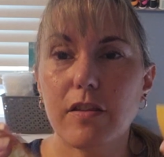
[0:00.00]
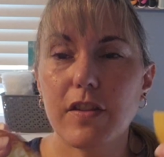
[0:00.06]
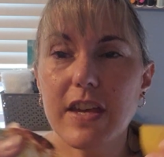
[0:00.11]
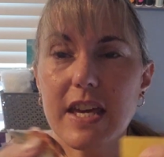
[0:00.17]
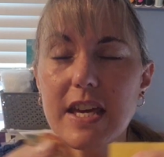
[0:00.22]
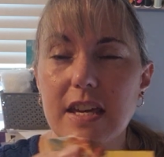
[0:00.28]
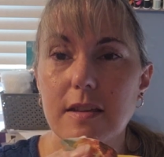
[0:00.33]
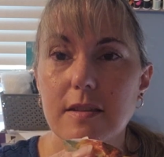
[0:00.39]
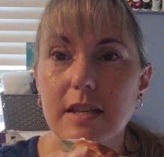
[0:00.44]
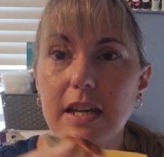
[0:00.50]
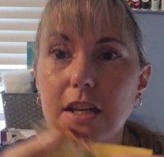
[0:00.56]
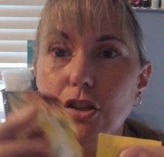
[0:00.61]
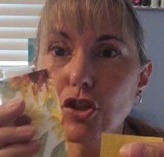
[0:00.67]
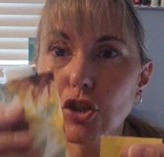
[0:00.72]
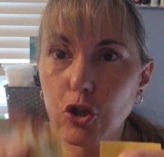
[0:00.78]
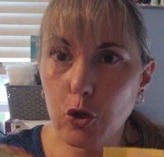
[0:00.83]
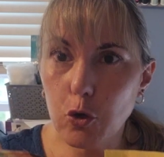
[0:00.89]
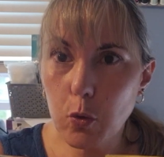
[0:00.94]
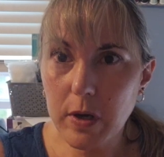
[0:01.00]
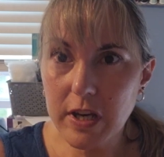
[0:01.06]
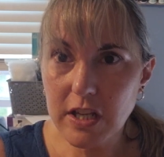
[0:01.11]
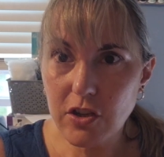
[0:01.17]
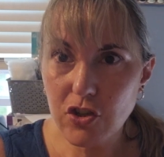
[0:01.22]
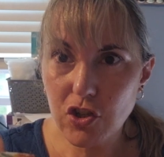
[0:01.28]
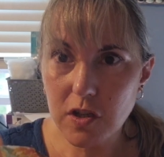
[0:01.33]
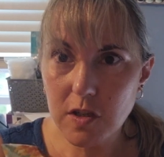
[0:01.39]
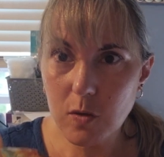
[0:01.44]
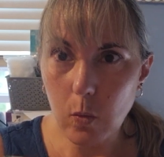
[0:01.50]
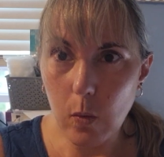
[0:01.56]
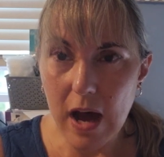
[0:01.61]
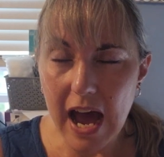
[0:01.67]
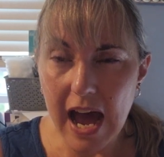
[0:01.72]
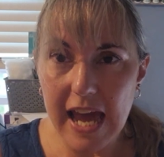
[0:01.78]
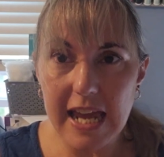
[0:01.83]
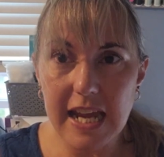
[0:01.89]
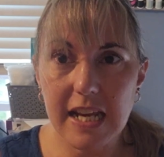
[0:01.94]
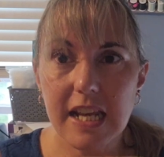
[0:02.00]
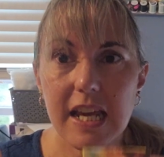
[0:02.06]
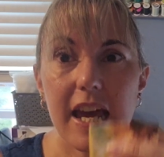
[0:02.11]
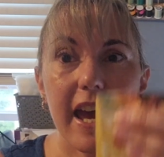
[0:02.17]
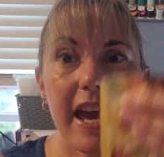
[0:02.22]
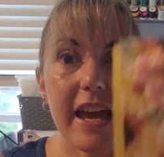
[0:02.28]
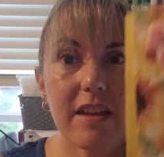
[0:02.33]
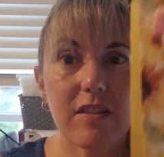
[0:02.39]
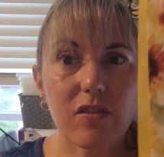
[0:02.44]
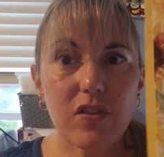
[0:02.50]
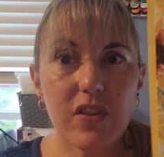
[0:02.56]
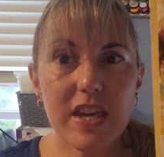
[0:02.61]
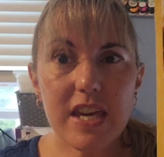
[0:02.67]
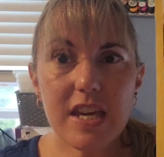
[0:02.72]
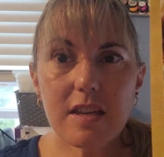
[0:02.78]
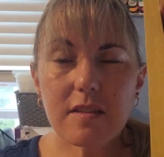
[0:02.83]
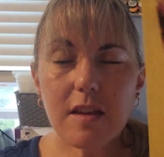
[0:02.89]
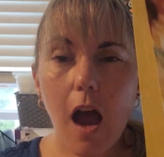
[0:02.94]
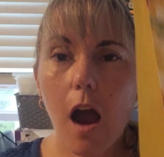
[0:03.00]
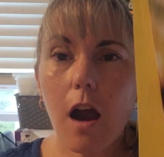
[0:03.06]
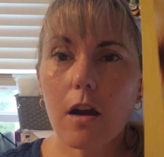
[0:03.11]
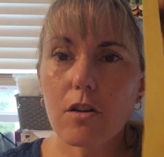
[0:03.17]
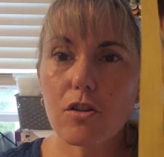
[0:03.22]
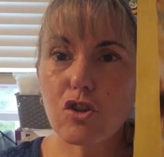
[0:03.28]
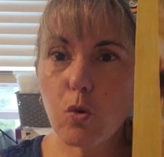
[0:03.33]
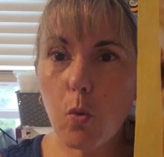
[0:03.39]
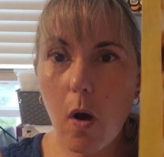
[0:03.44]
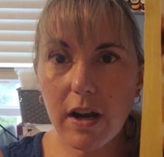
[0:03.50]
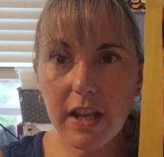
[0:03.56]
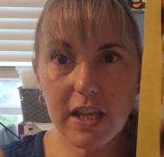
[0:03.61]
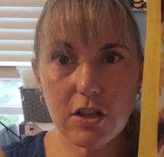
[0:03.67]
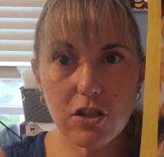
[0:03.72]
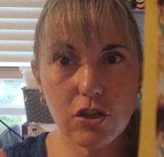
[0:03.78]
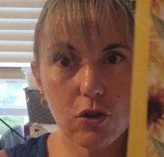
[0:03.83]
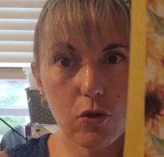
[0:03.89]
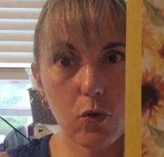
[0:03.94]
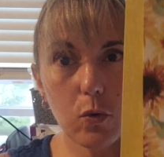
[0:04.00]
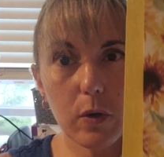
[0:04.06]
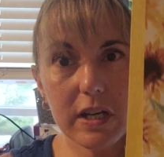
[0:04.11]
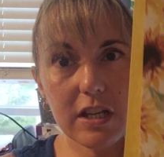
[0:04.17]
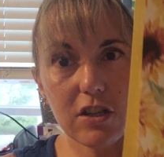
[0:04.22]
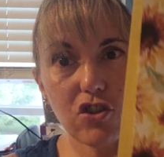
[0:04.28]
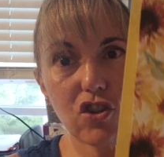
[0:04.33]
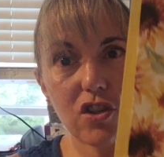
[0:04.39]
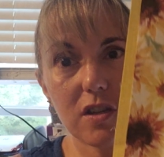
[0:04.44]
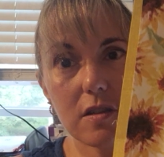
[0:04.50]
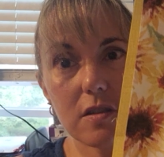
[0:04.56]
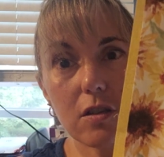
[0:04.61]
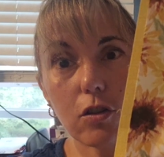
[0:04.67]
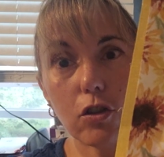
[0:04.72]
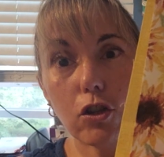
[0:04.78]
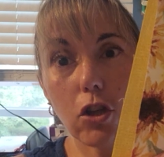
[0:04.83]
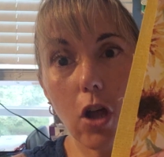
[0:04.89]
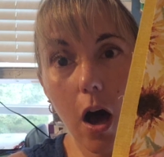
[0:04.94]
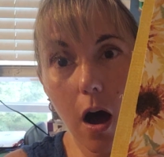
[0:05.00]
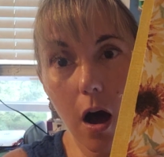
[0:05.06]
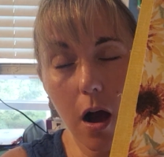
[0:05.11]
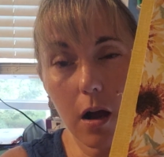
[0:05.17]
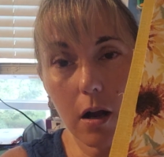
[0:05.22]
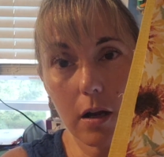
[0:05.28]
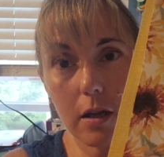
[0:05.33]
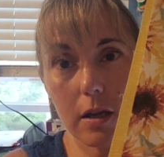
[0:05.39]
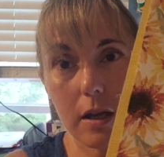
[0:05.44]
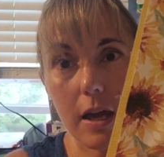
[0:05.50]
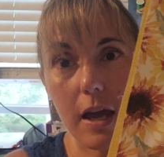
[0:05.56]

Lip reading: these at 2 inches wide, and these are 22 inches long.